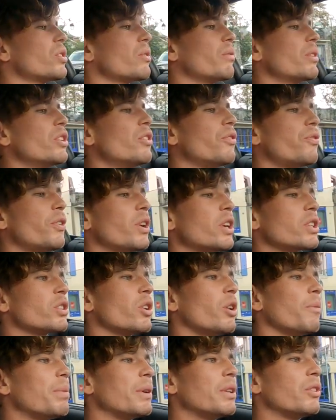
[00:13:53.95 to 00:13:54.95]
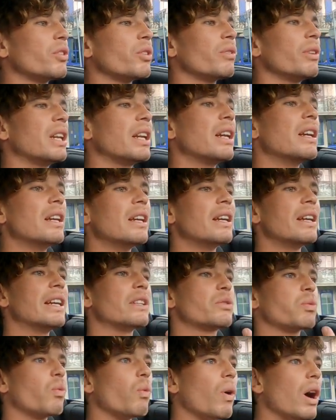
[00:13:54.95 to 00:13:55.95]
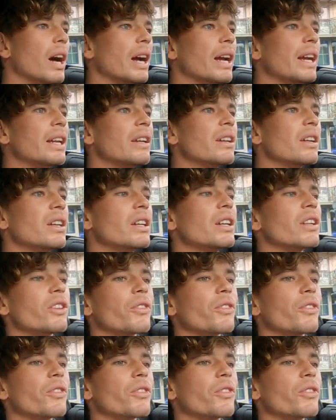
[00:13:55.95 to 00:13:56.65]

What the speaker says: So when you first hop into it, it's wide.